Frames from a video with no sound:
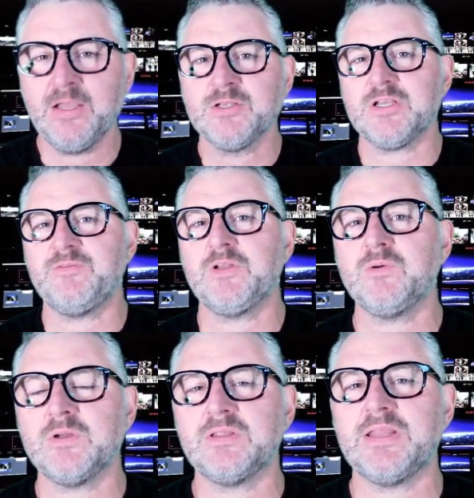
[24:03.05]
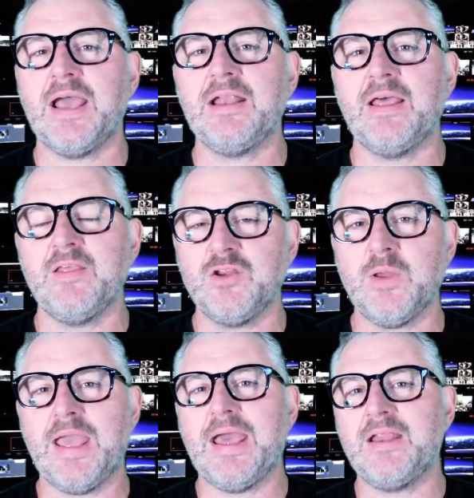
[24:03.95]
So if you look at that and then you
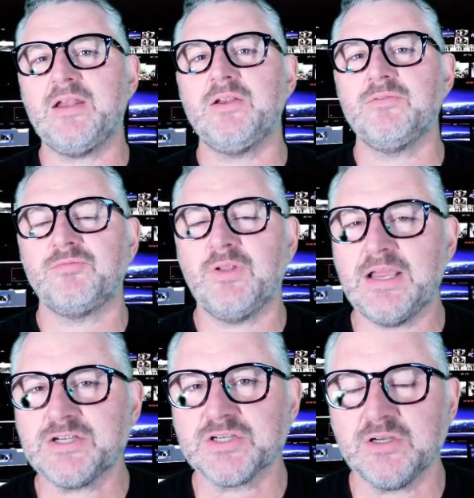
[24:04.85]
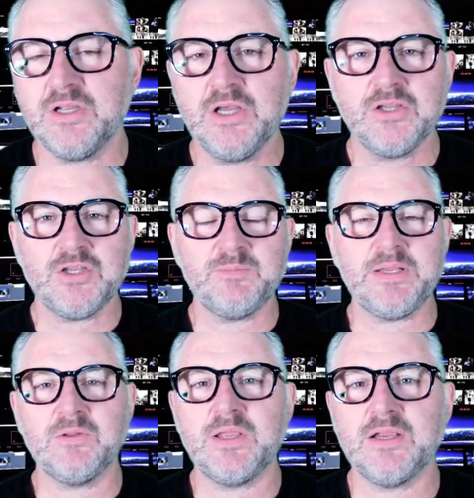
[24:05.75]
add in inflation, you'd be
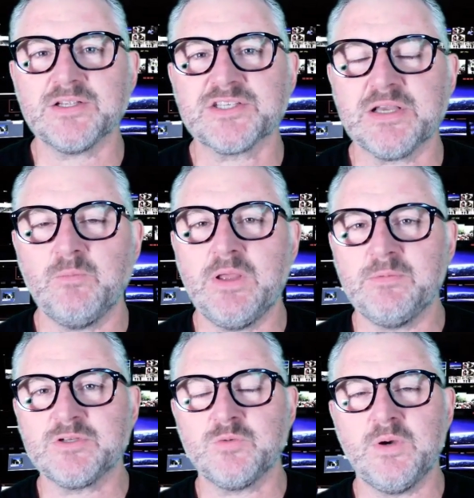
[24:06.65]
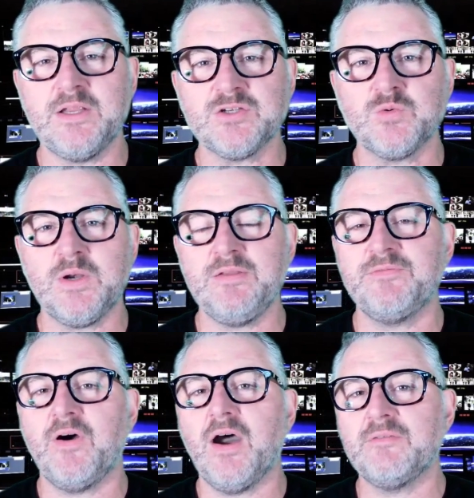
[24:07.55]
looking at somewhere between
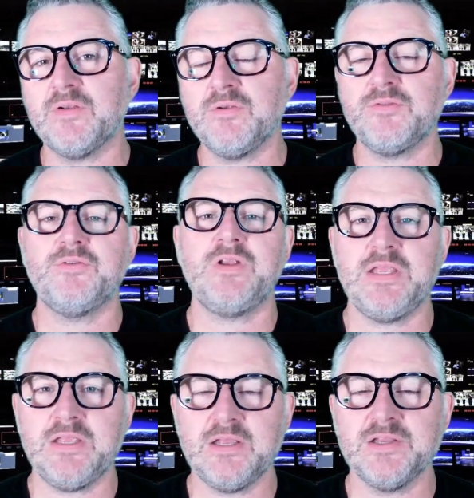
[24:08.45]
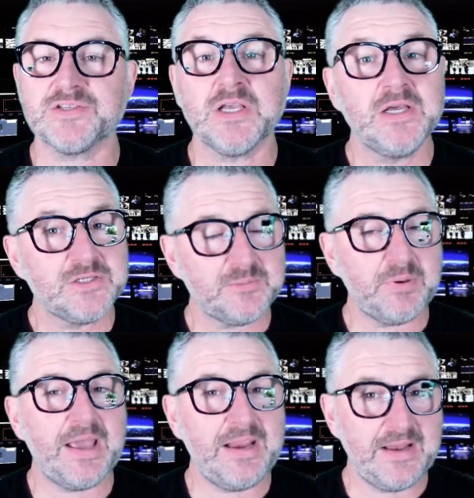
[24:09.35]
25 and 30 years to
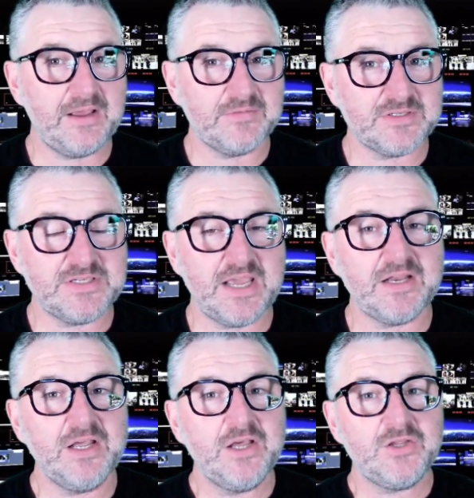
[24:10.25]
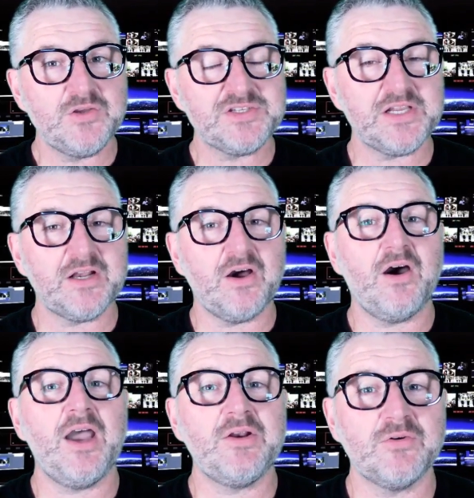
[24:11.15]
pay down the debt using an
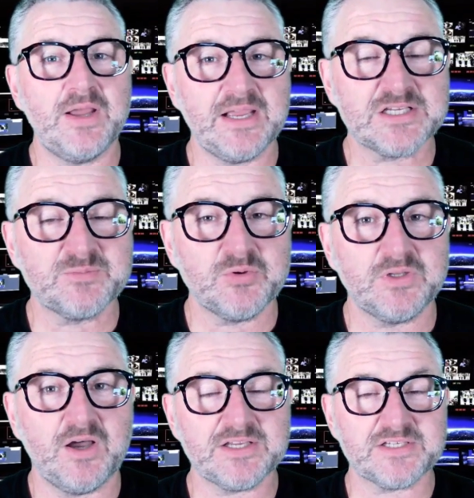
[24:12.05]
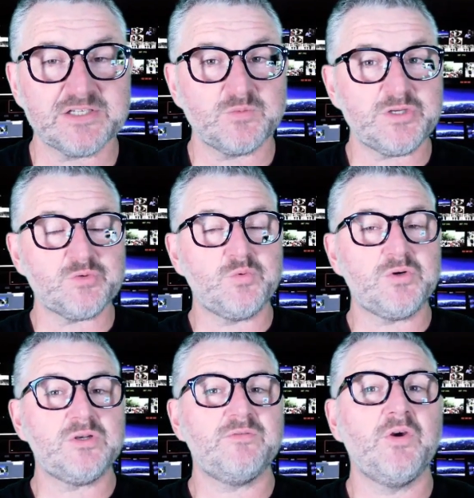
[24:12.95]
iron ore export license, which
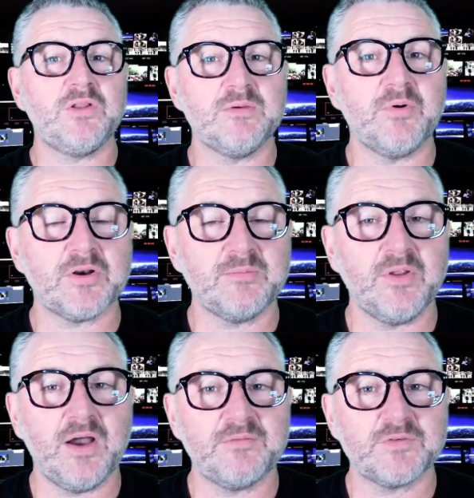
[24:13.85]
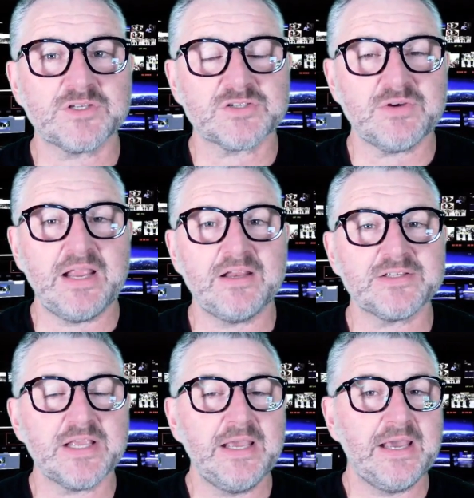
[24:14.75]
wouldn't have hurt the bottom line for
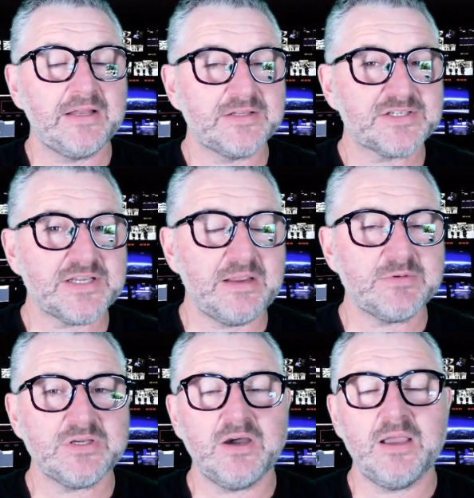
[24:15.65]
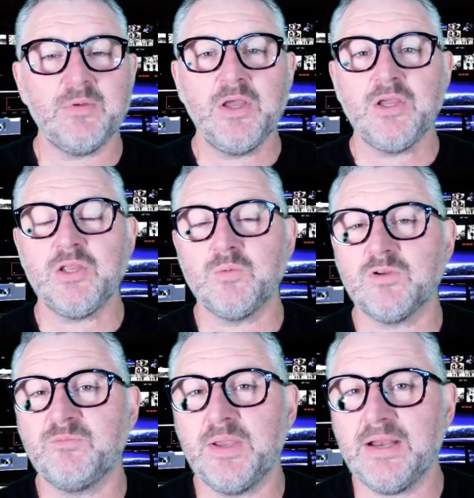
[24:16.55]
Australians. At the same time, you would
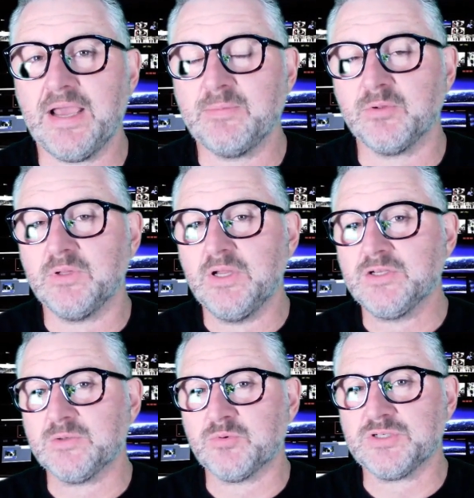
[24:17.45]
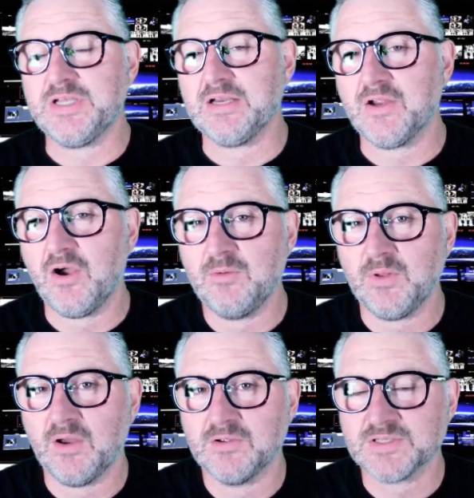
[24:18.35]
have been able to protect home
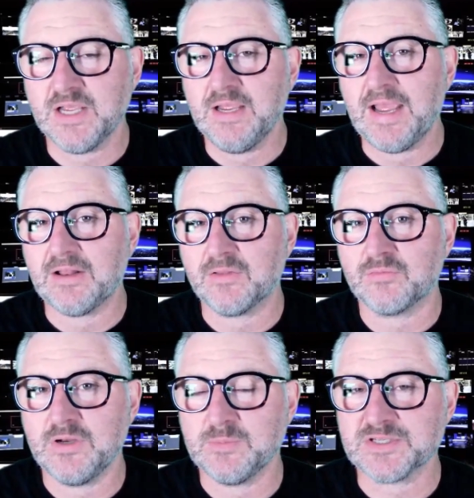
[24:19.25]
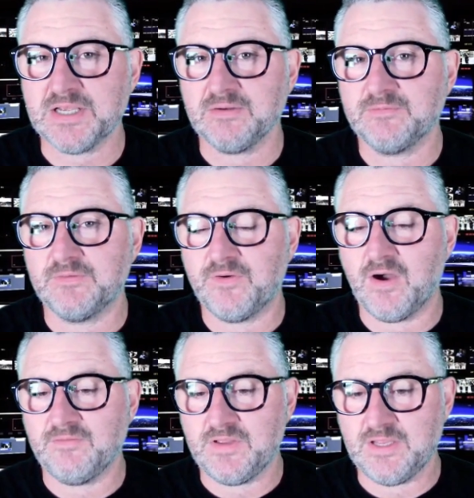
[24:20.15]
loans at 3% for
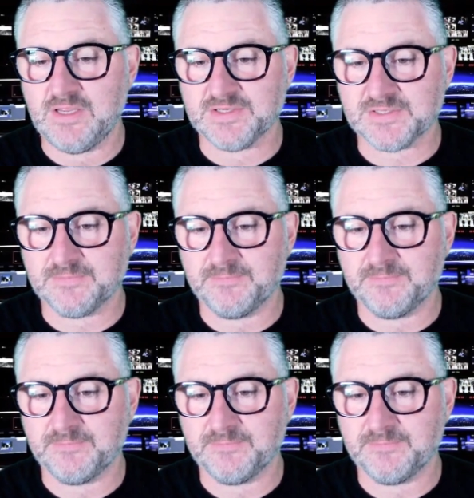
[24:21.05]
5 years.